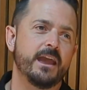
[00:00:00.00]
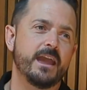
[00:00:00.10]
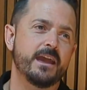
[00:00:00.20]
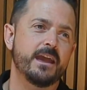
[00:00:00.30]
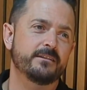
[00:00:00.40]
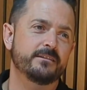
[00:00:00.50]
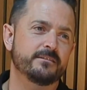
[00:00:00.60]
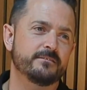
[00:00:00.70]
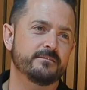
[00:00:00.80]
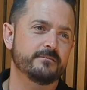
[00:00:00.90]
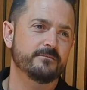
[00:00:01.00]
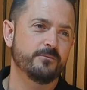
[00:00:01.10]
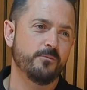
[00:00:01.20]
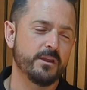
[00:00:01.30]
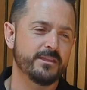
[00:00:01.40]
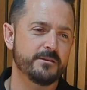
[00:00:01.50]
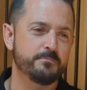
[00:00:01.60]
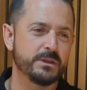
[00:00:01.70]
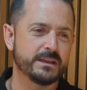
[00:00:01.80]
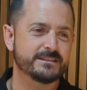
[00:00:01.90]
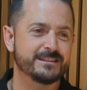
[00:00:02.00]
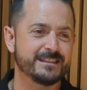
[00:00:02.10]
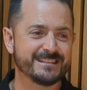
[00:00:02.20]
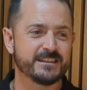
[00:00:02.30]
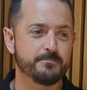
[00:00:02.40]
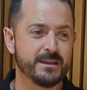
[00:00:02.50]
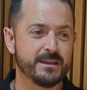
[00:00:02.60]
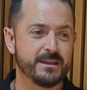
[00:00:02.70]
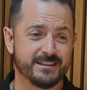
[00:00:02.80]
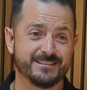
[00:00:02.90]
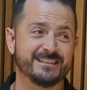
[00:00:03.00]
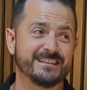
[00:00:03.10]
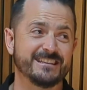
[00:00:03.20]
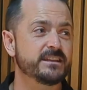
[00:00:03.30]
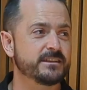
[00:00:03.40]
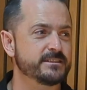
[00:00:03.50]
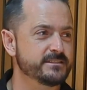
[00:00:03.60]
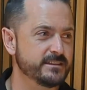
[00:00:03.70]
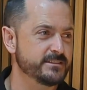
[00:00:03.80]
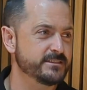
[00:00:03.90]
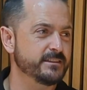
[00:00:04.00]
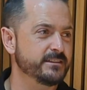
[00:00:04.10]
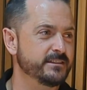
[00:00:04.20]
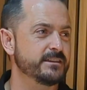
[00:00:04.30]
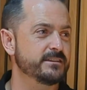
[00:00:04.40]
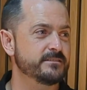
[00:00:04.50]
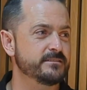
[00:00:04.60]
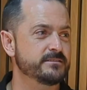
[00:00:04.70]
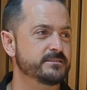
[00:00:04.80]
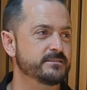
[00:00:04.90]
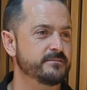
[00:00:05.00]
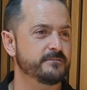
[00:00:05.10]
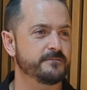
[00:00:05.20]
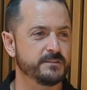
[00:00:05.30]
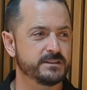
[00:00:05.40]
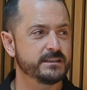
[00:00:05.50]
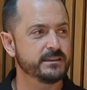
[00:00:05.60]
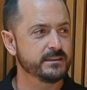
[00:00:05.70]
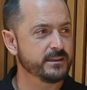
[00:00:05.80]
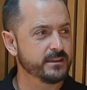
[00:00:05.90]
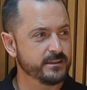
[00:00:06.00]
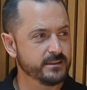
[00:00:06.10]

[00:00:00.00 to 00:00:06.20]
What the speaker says: And one of the biggest things that makes us inconsistent is fatigue,